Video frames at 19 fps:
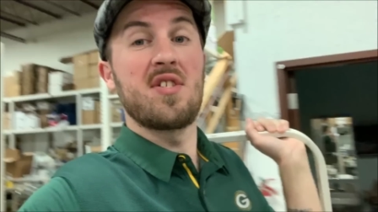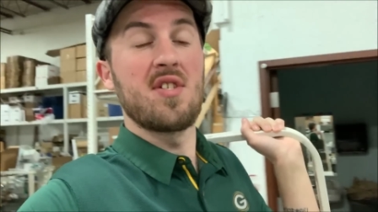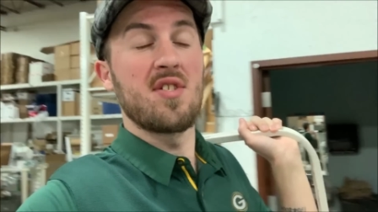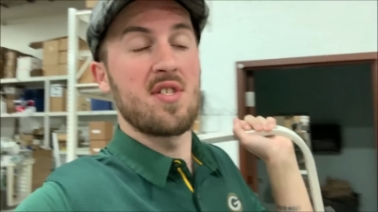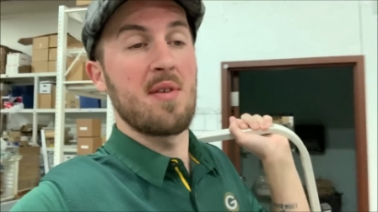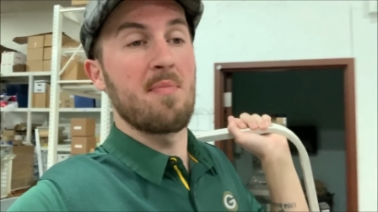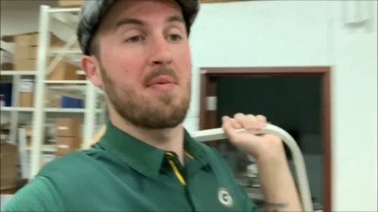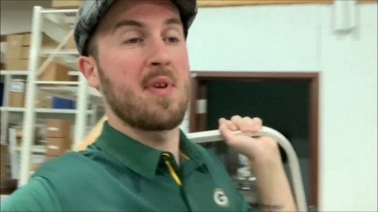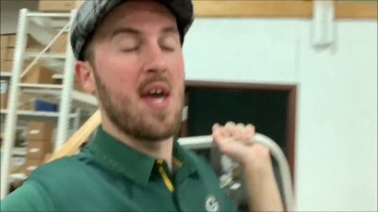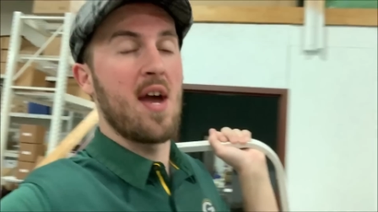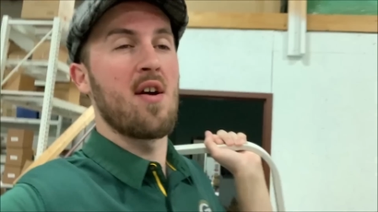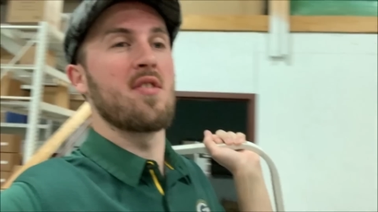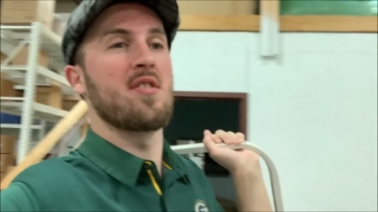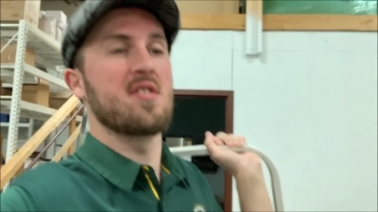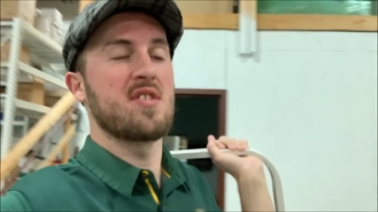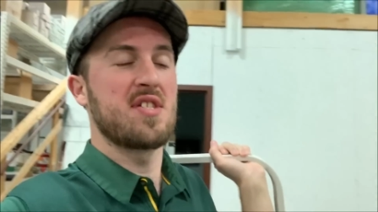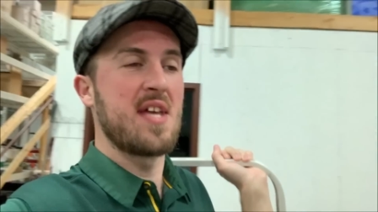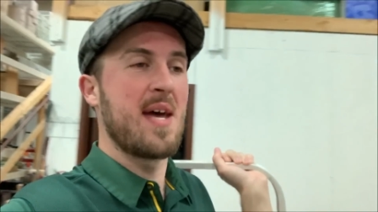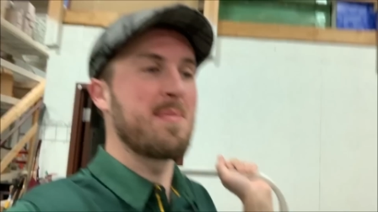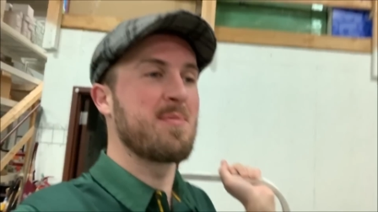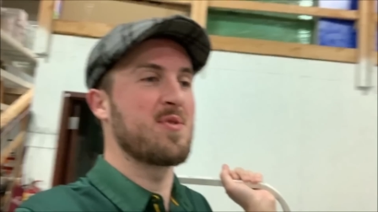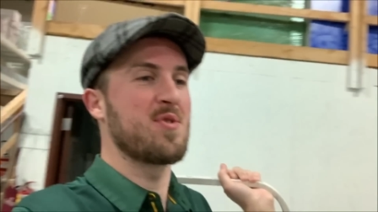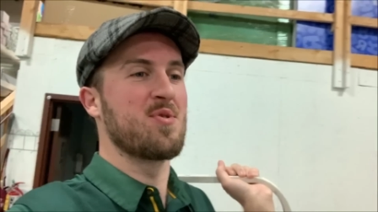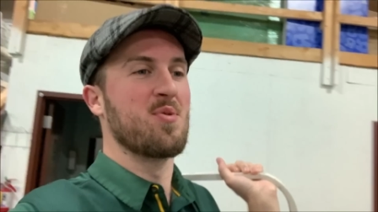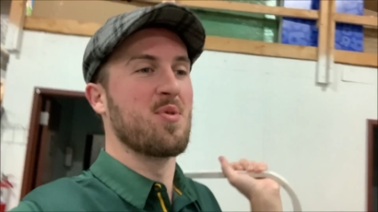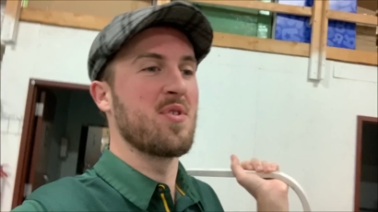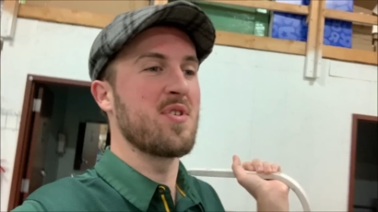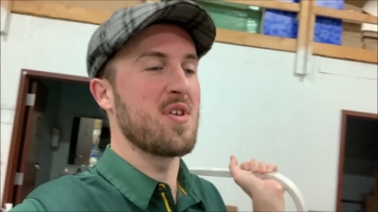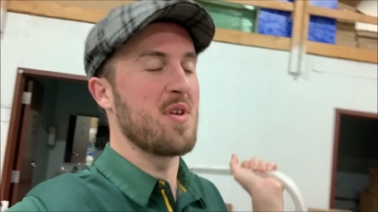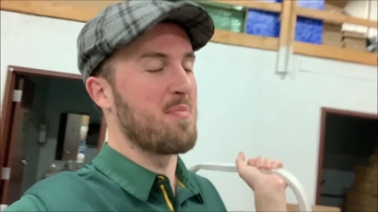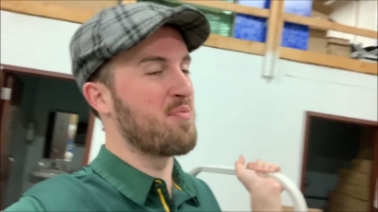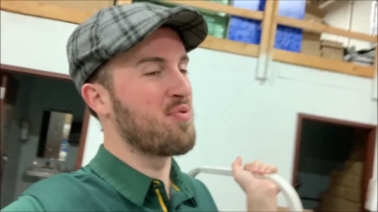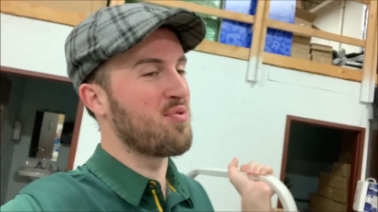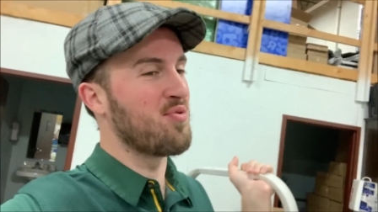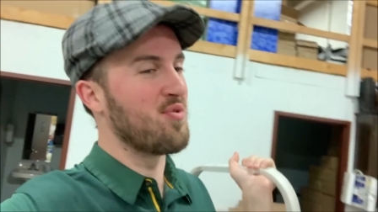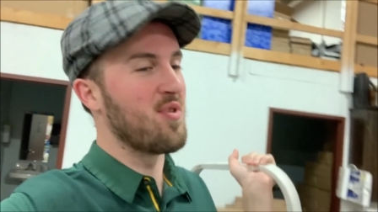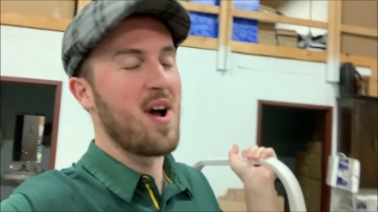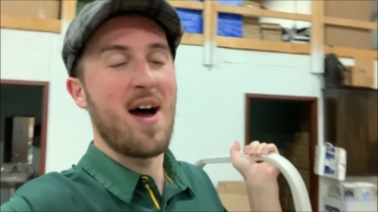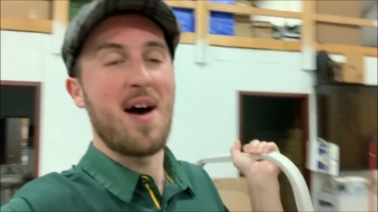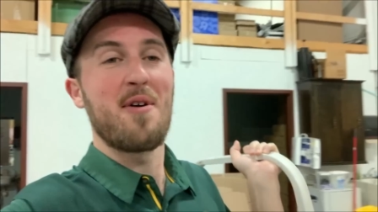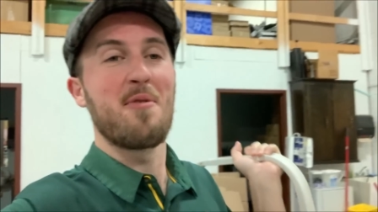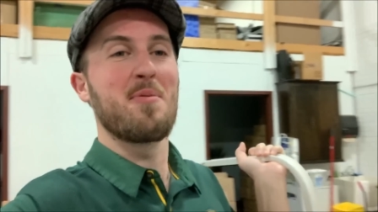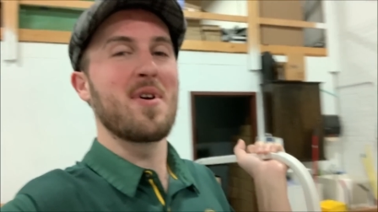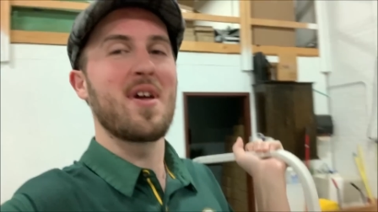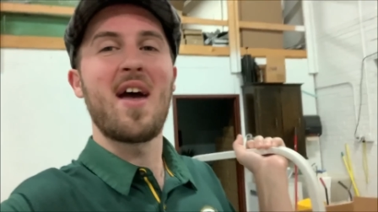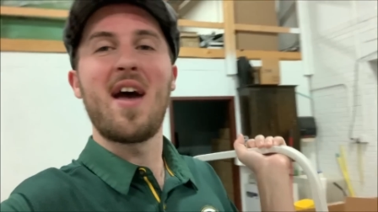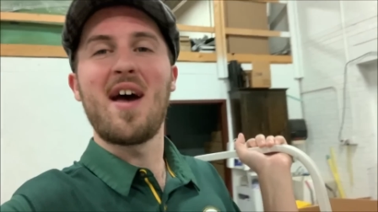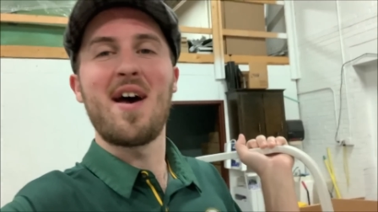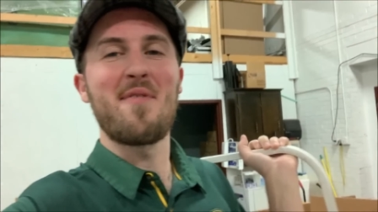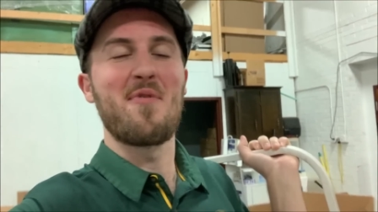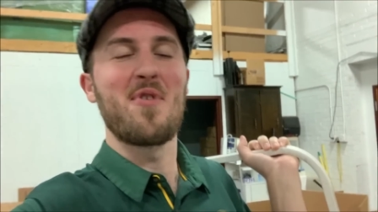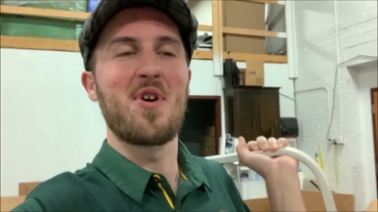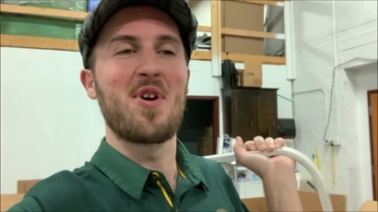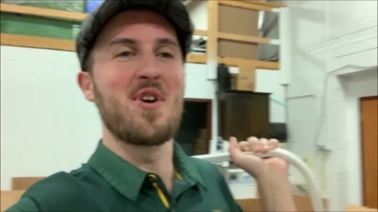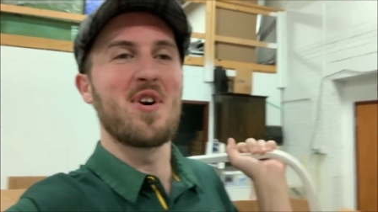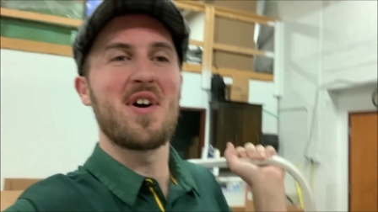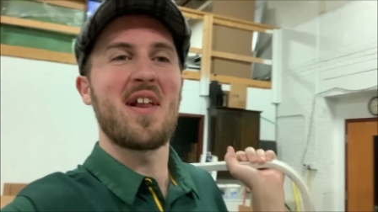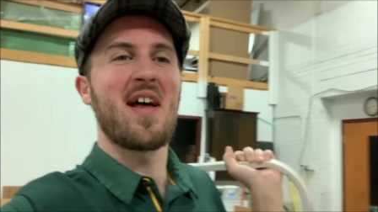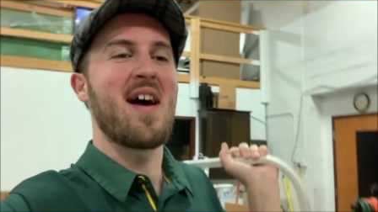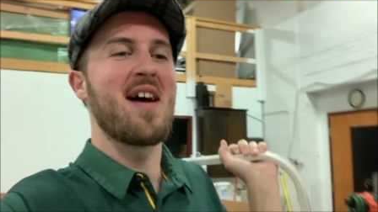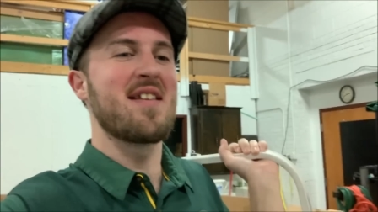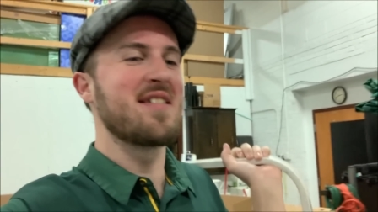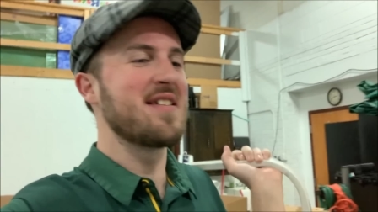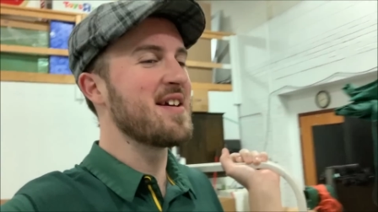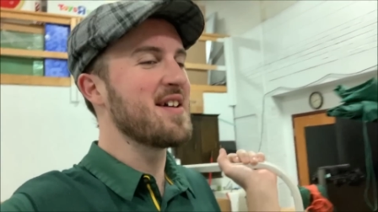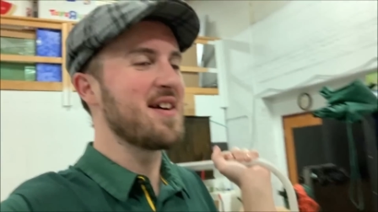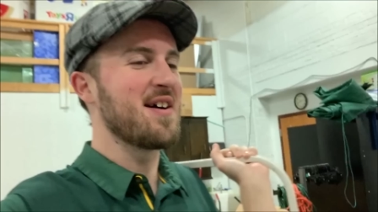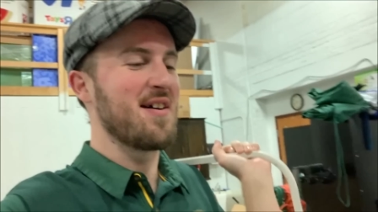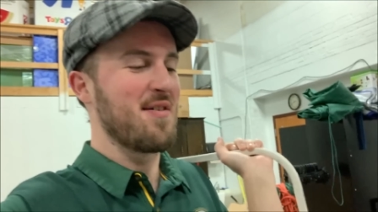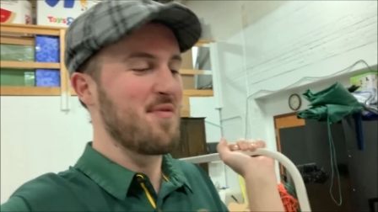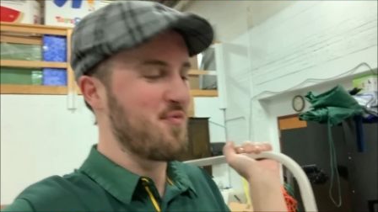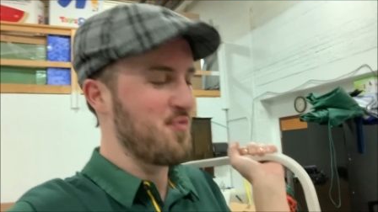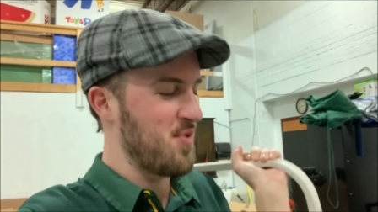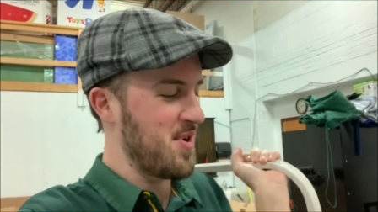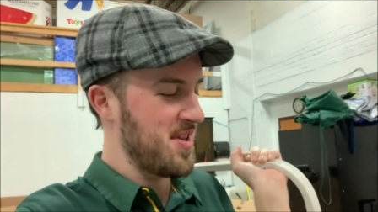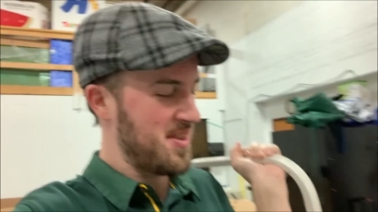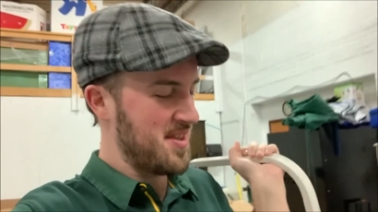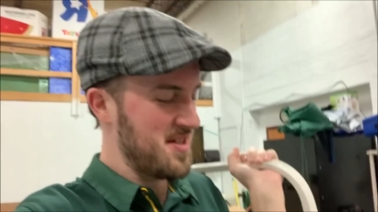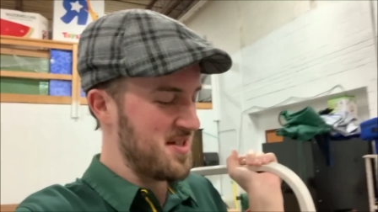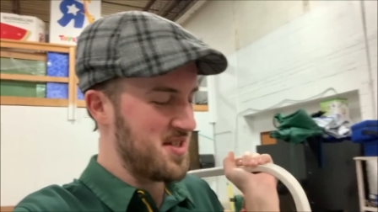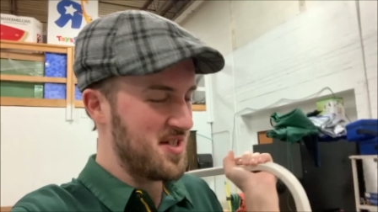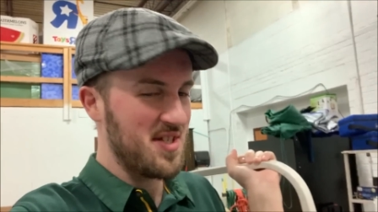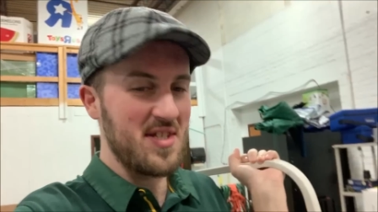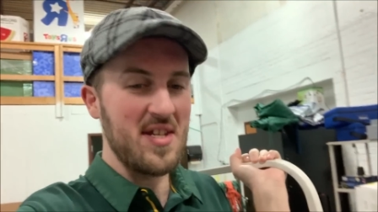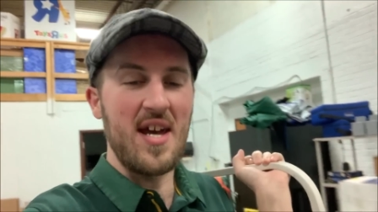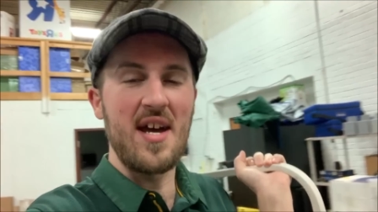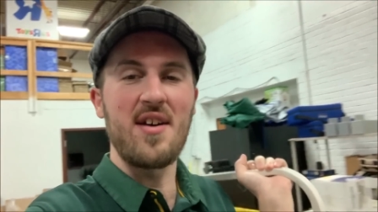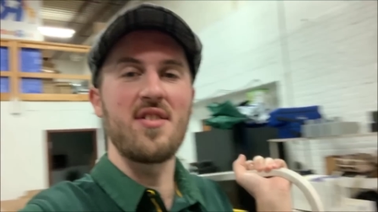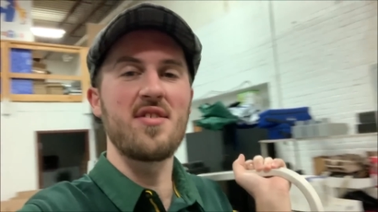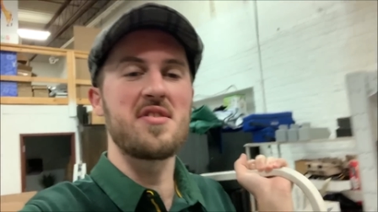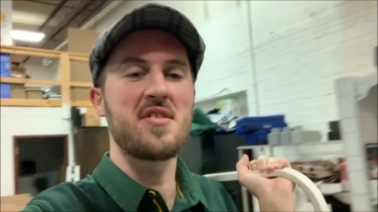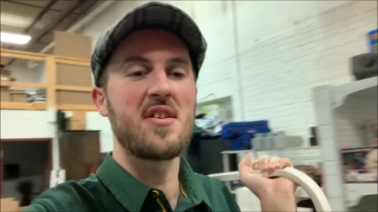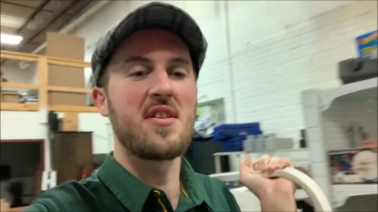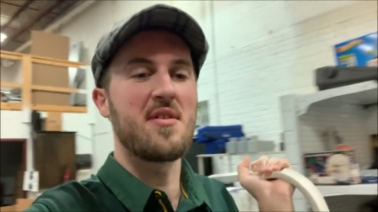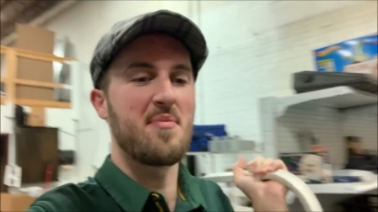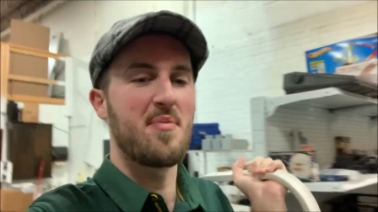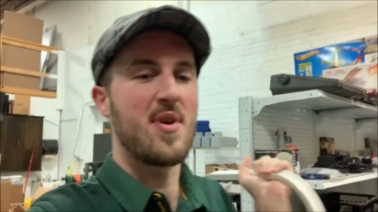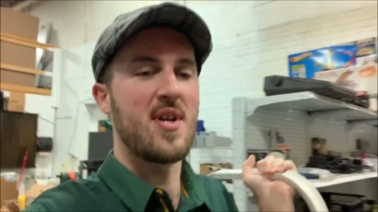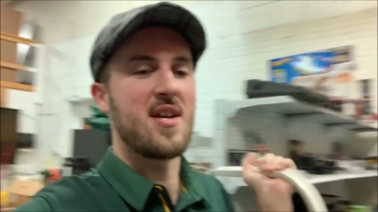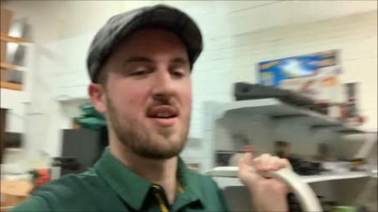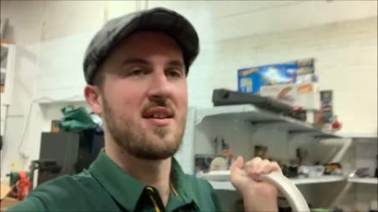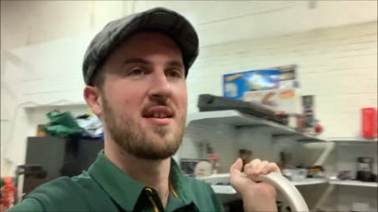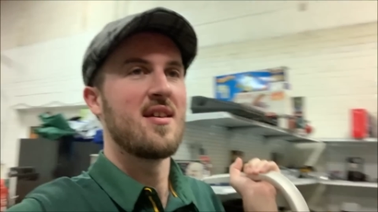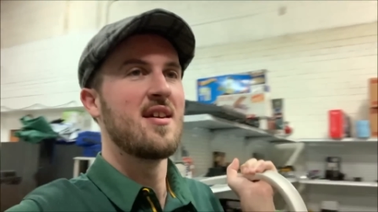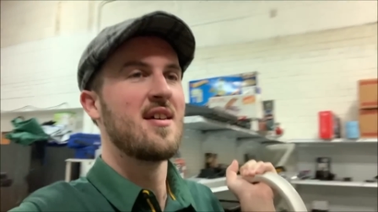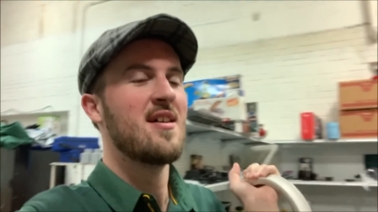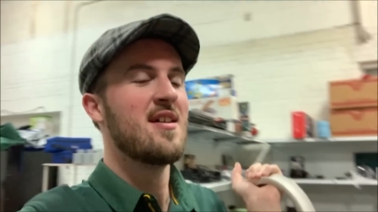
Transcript: since I'm carrying the step stool, you probably have a good idea of what this sale is gonna be